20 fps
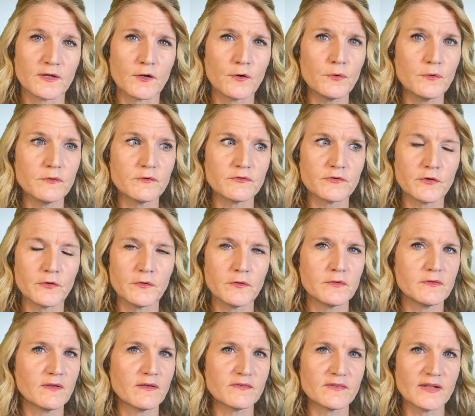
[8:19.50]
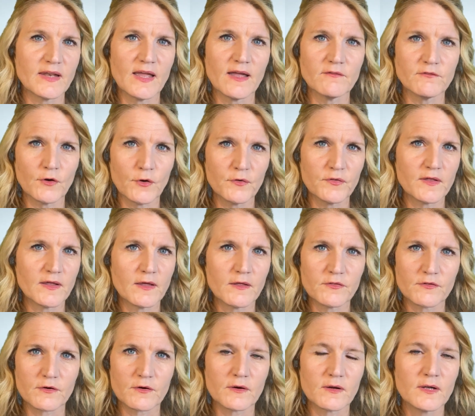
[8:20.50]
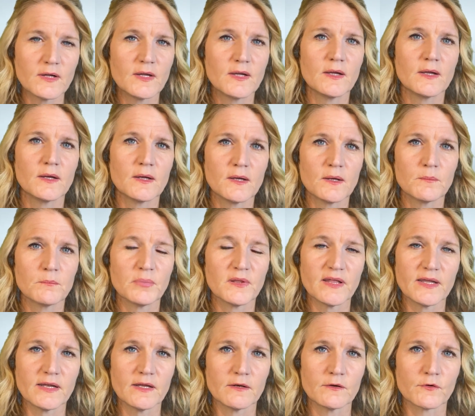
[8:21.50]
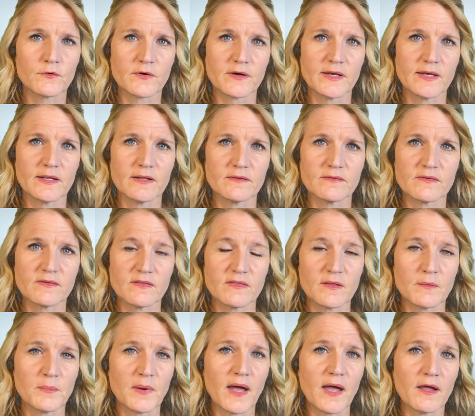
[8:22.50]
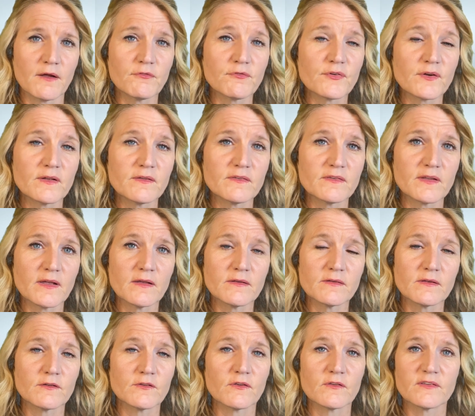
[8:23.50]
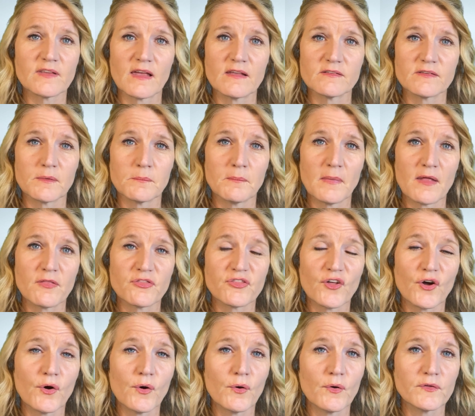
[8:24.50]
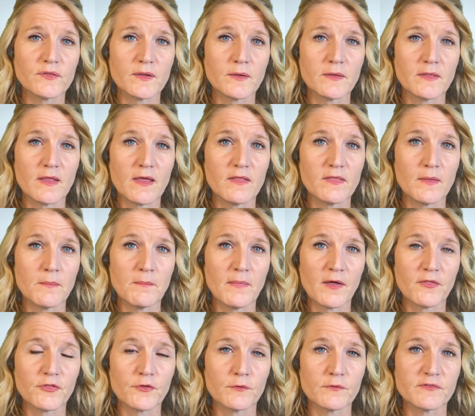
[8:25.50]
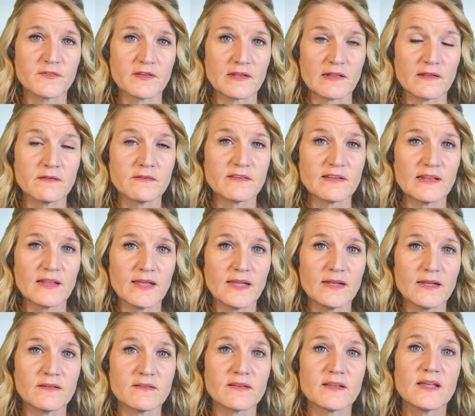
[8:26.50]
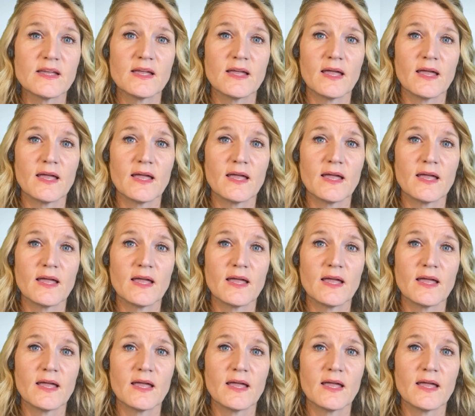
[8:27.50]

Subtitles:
And azule doesn't have all the other plant ingredients that the Biofreeze does. It just has the menthol and the methyl salicylate.